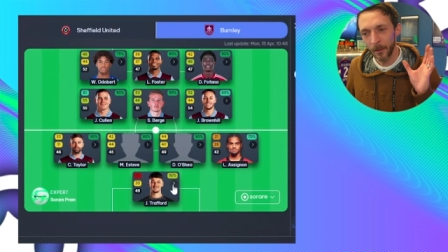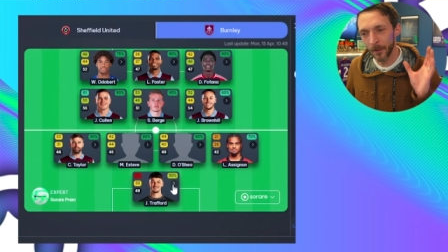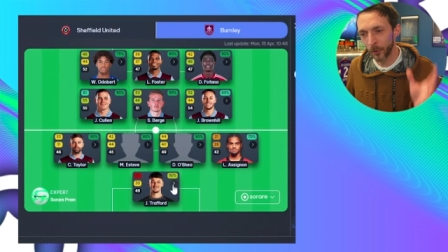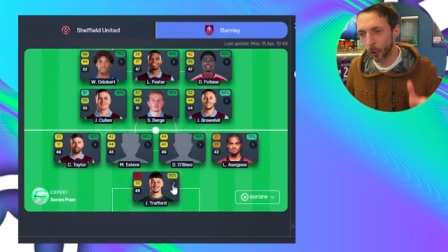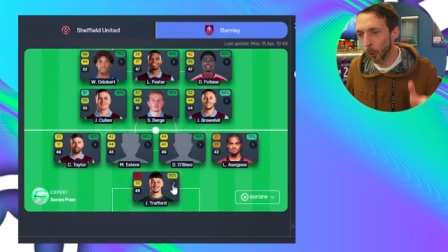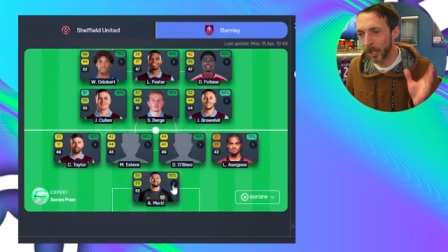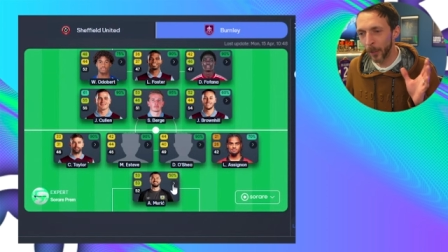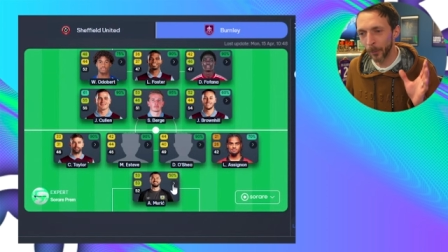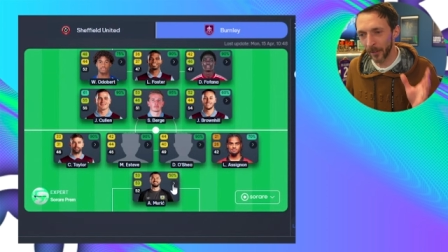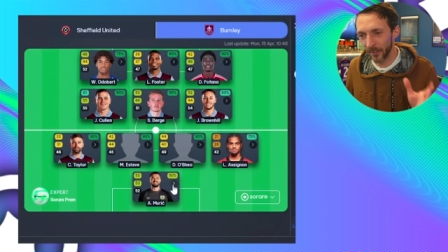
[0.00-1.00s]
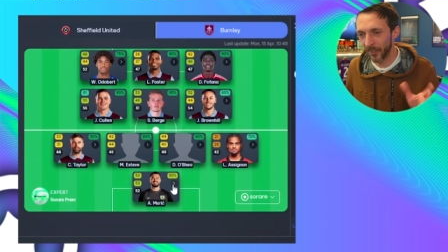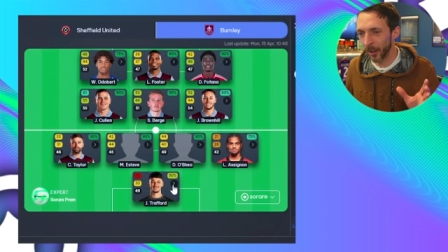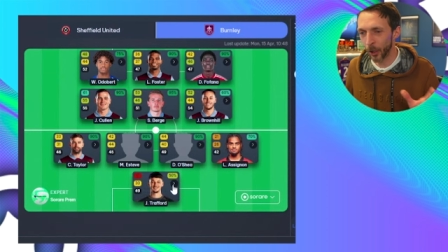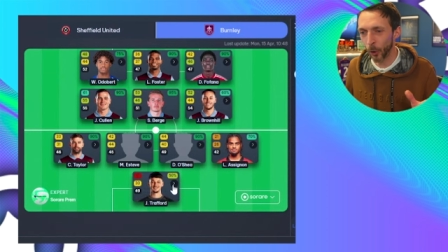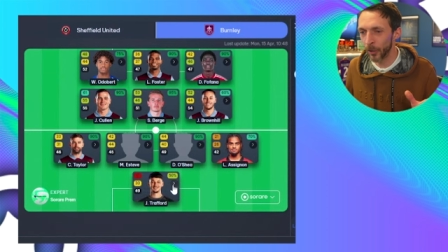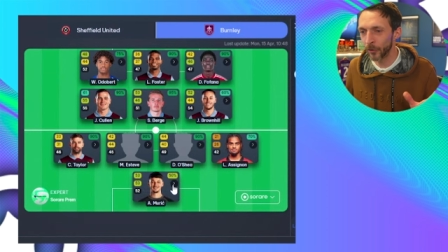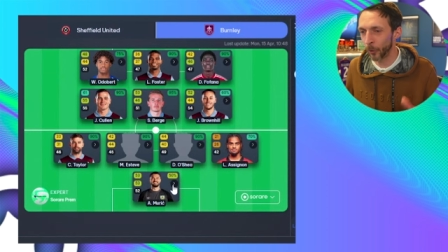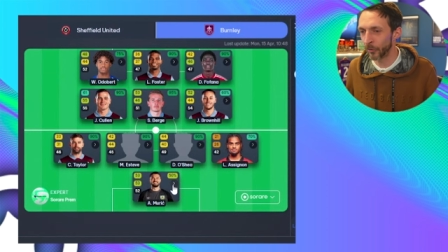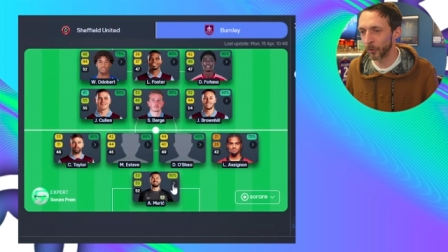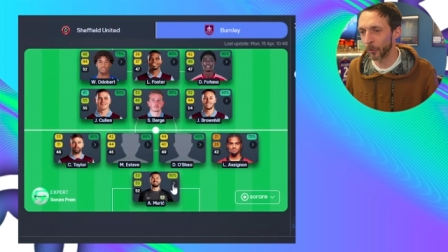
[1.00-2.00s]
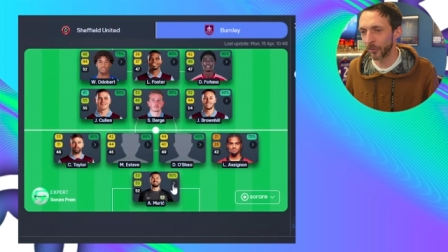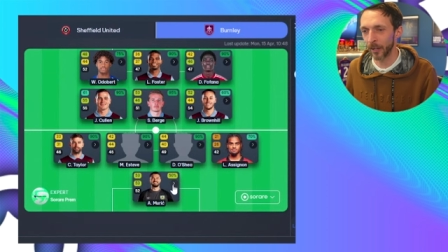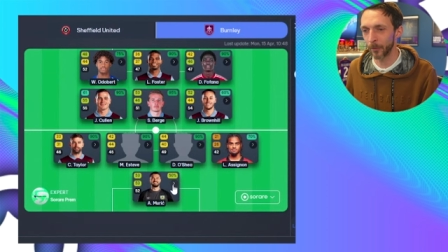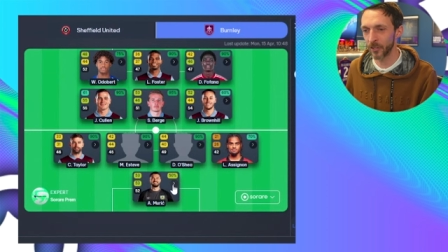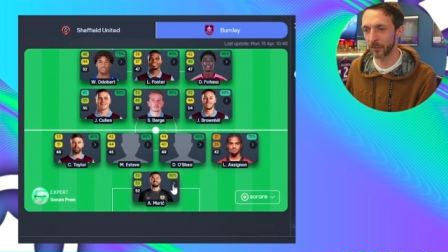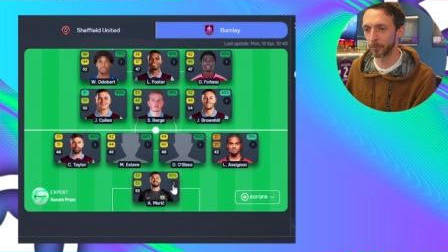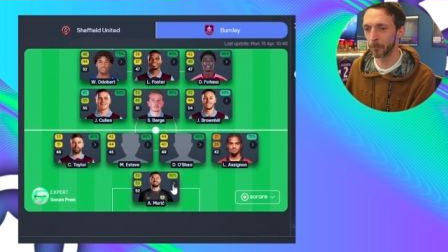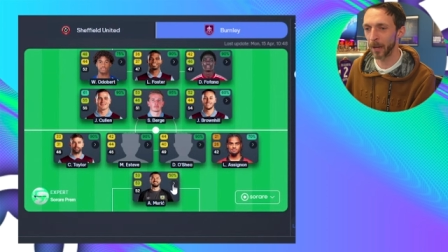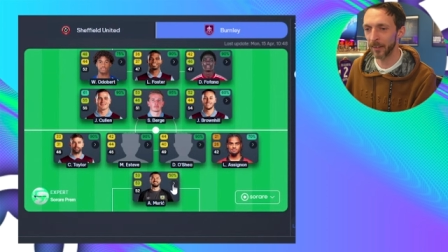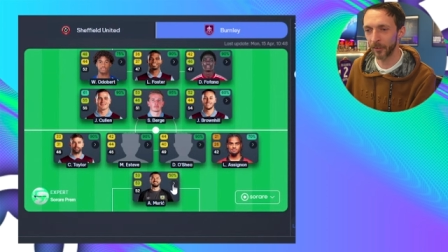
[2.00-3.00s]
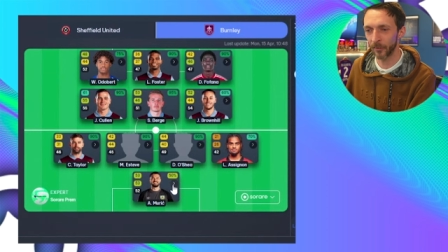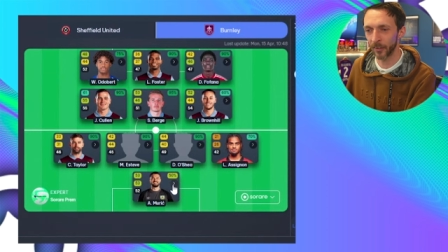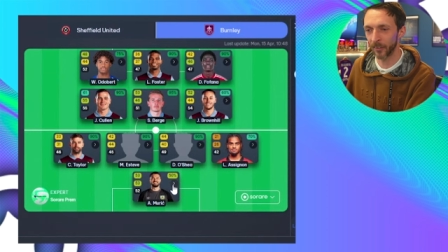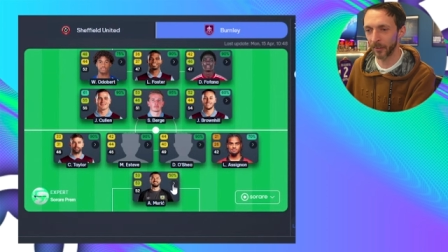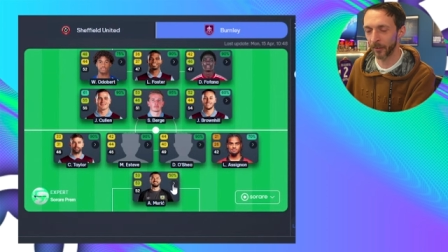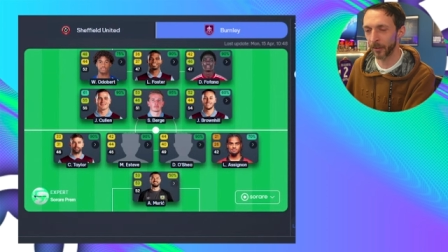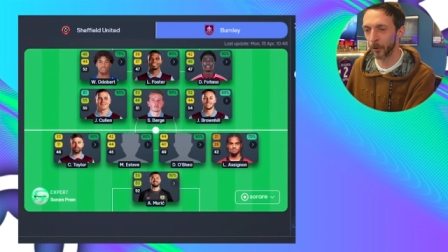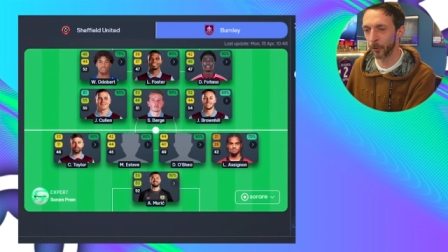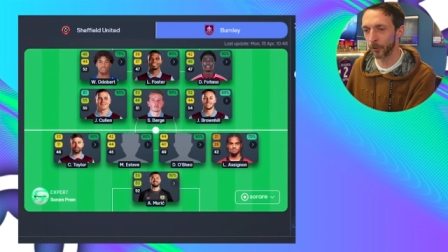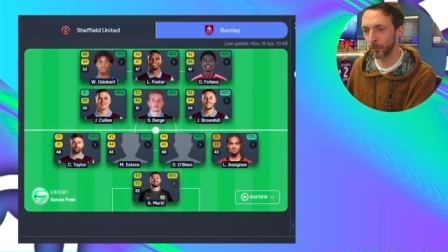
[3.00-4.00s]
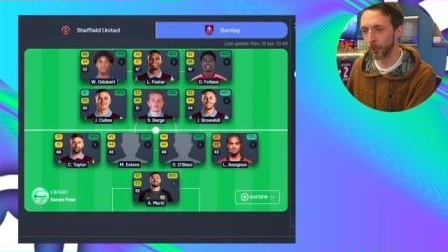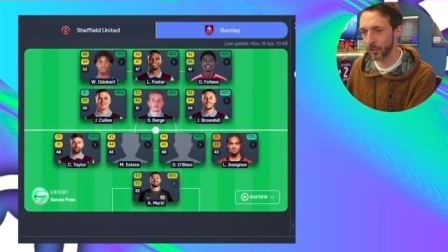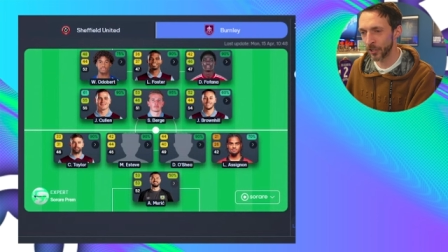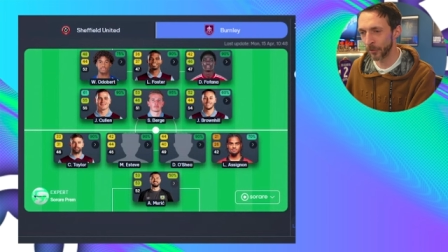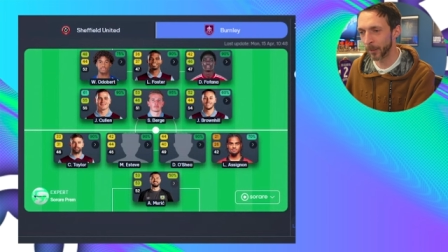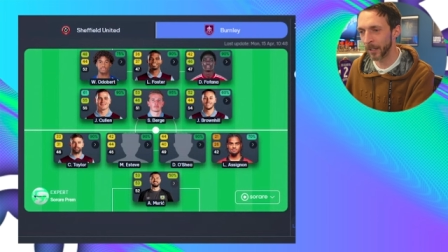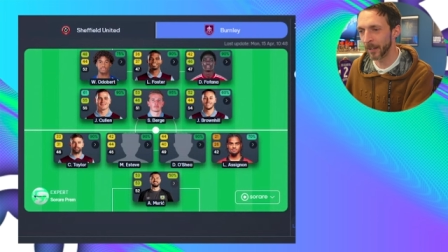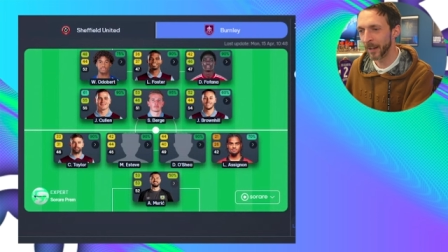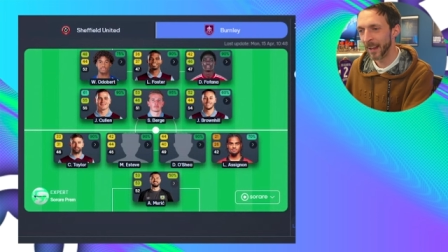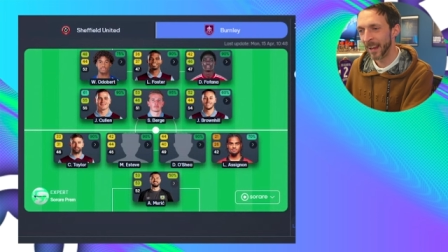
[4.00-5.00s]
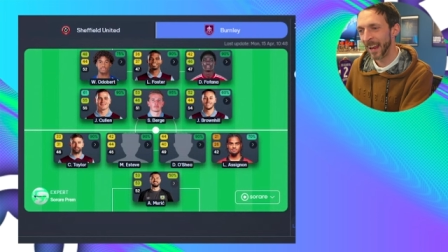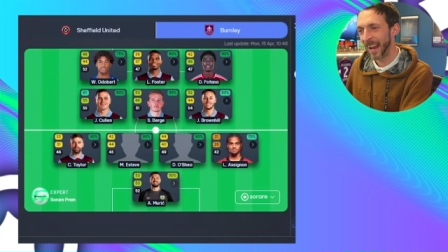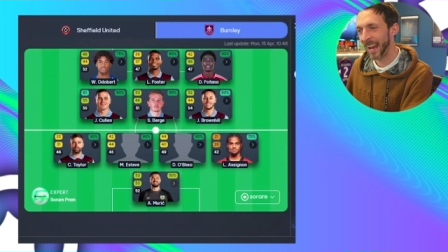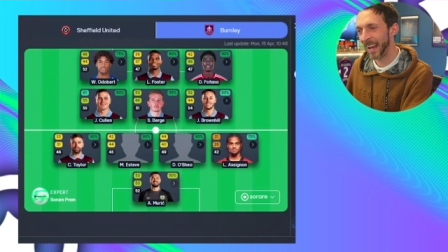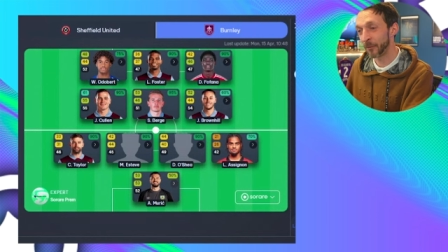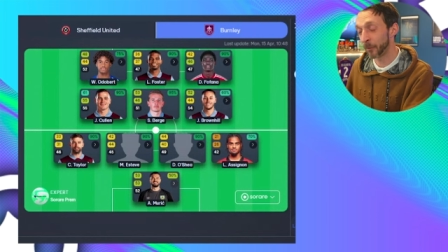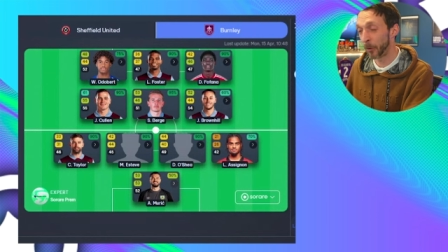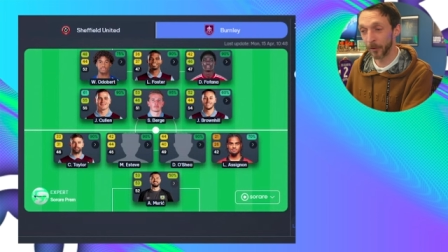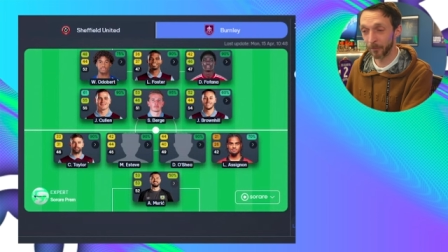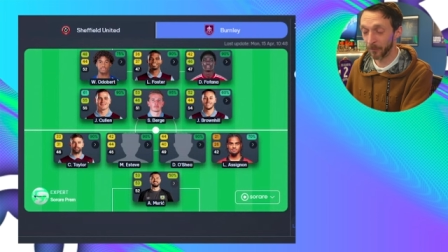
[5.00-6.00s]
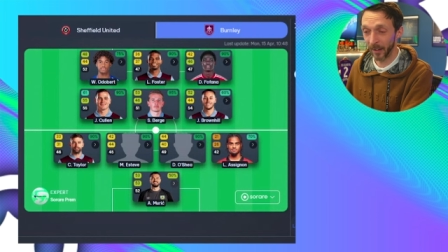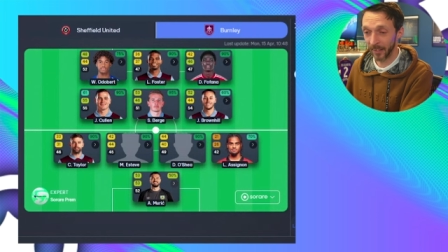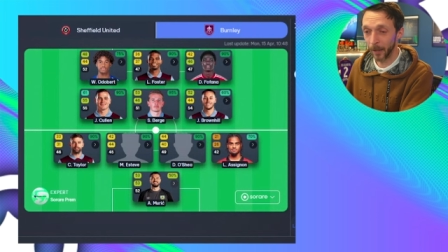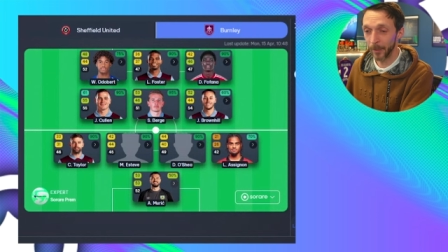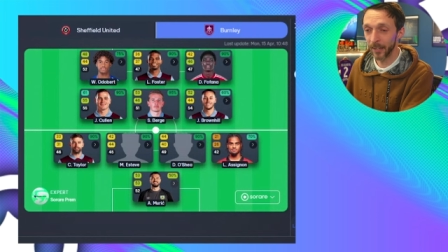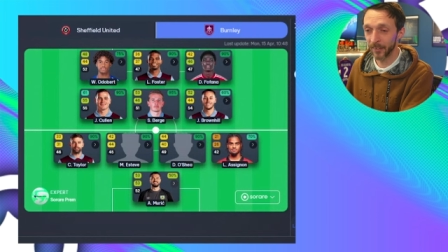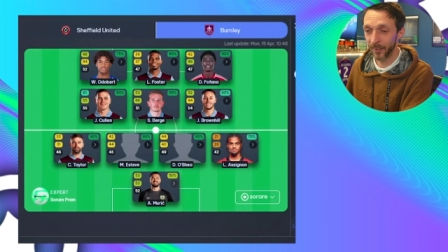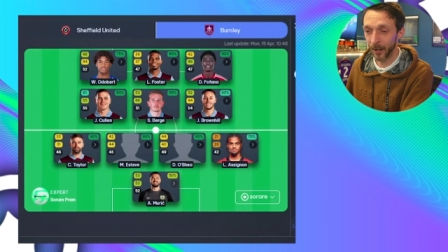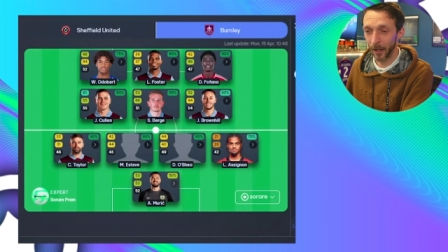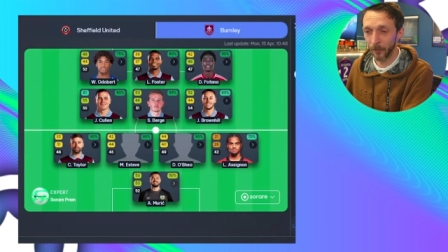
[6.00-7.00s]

The goalkeeper is still a coin toss, it looks like, which is madness considering how good Muric has been uh, from all the things I'm hearing, certainly.